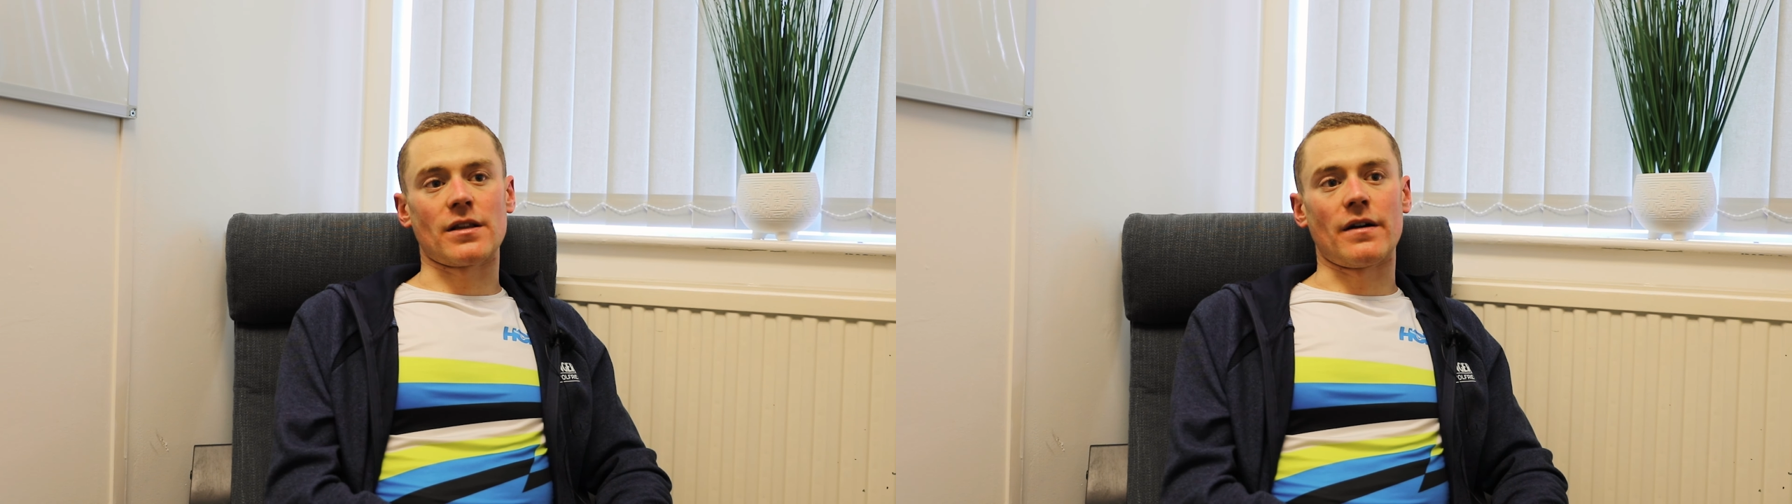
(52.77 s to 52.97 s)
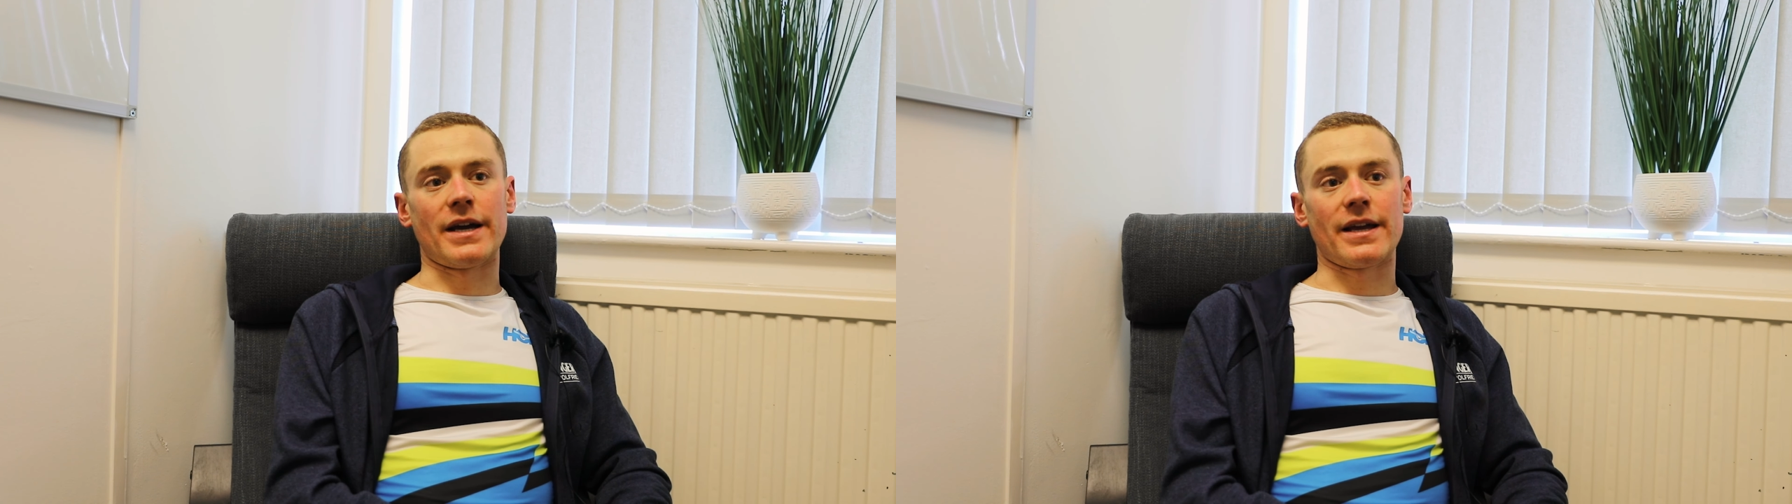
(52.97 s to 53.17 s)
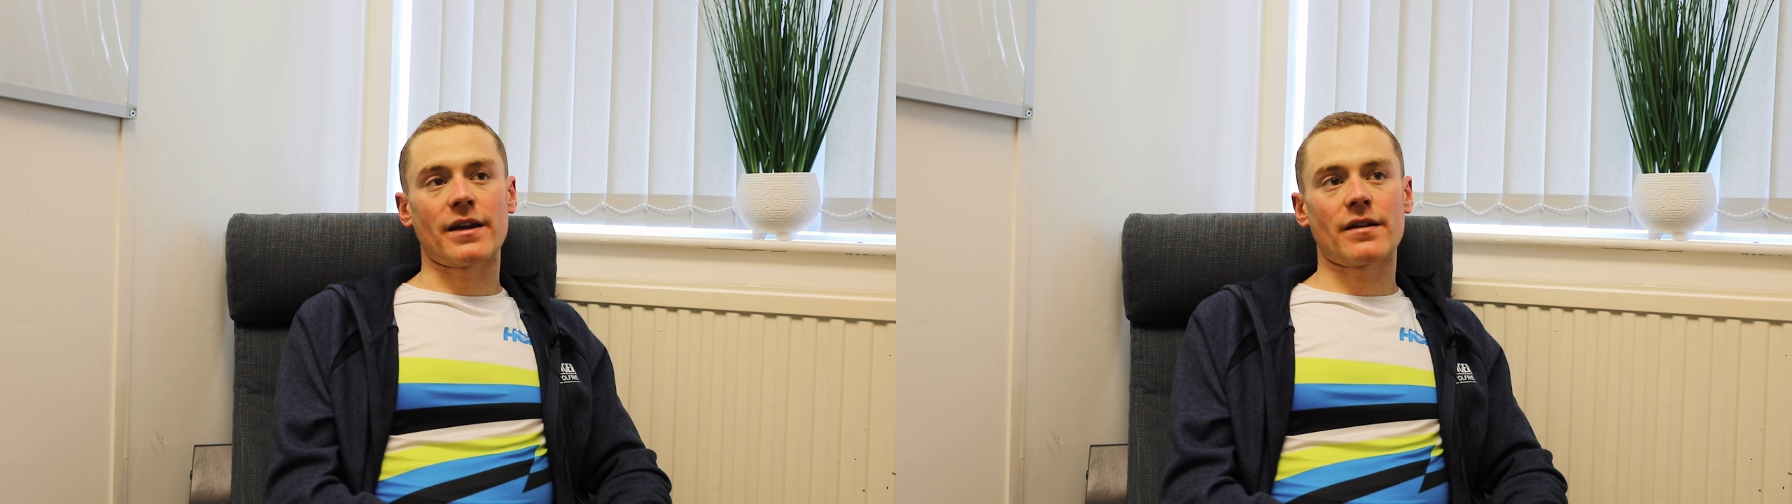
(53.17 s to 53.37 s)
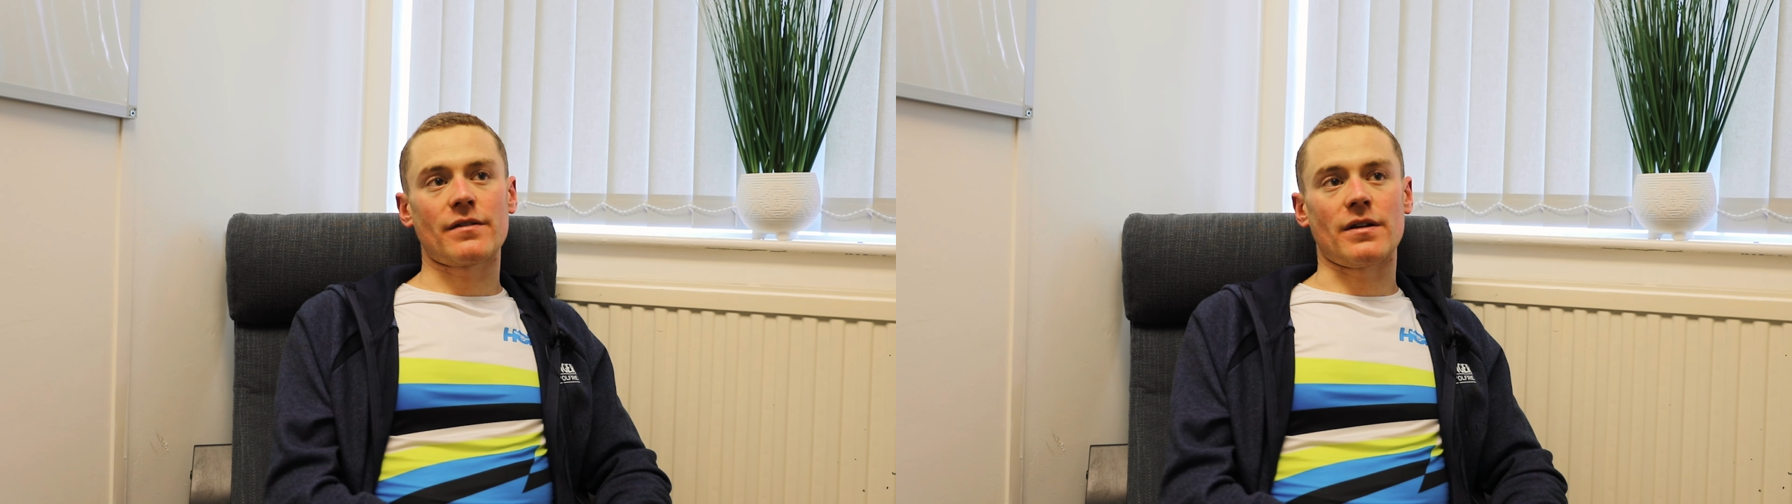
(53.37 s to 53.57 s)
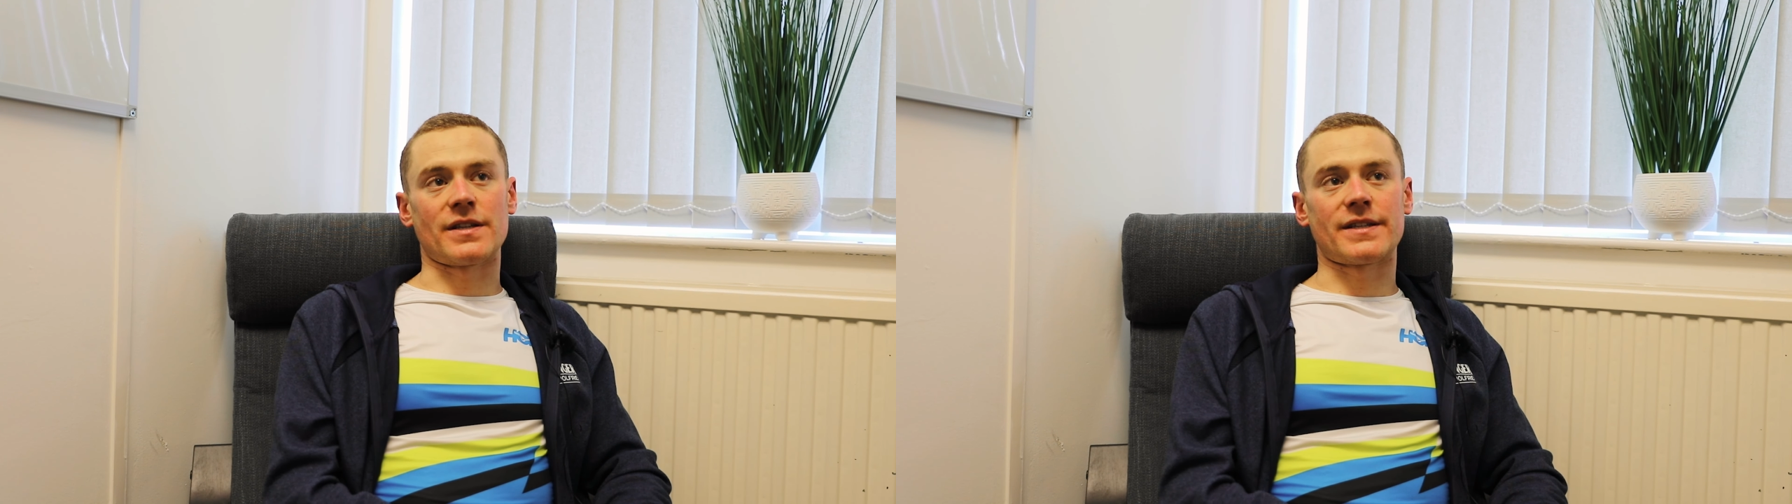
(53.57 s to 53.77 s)
like,
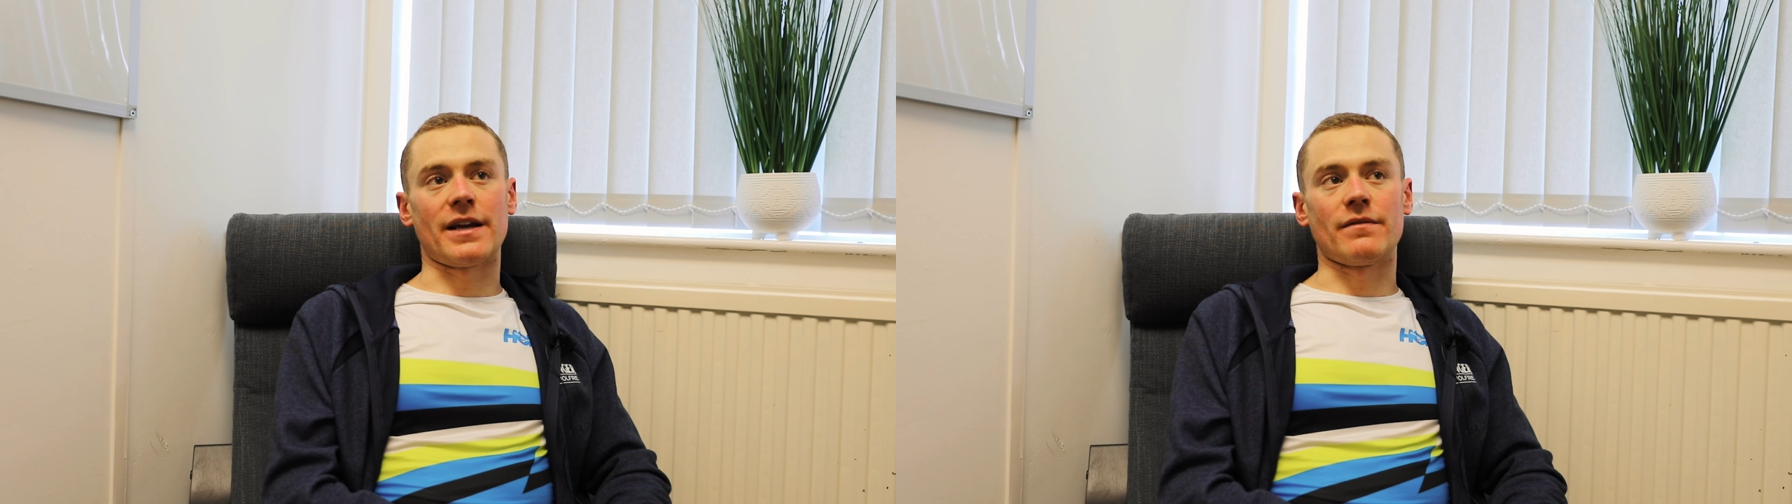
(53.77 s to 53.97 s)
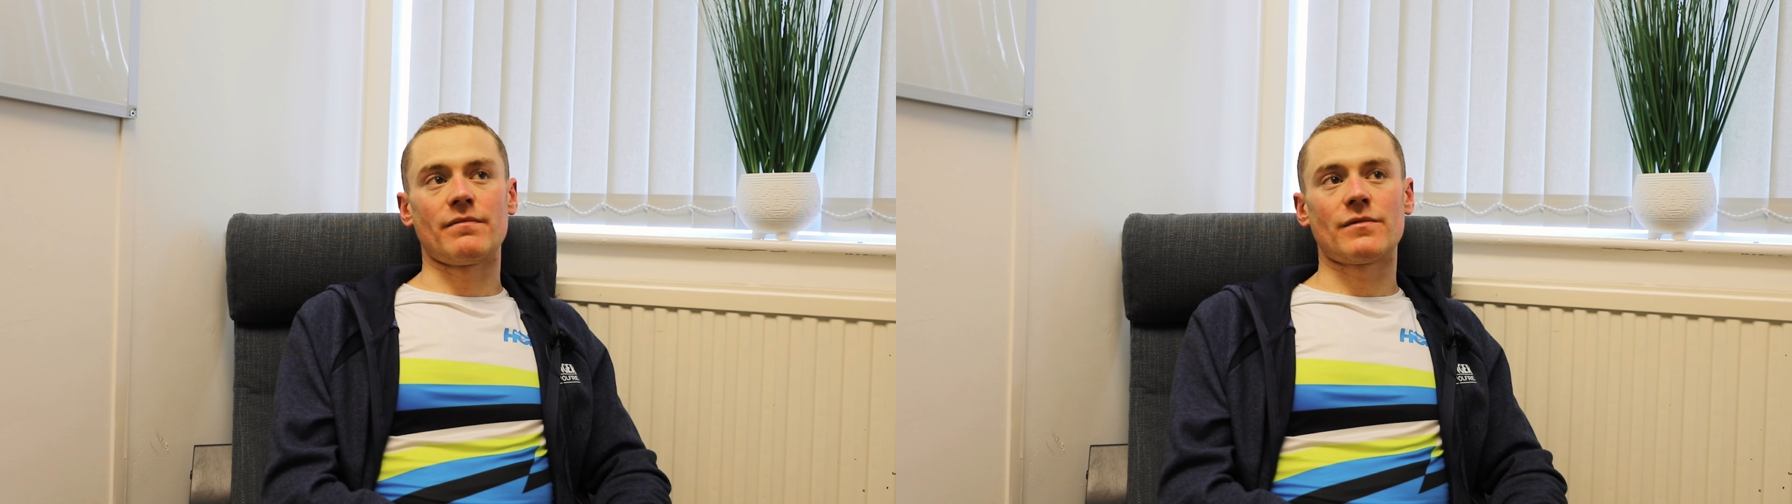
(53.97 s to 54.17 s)
as I say,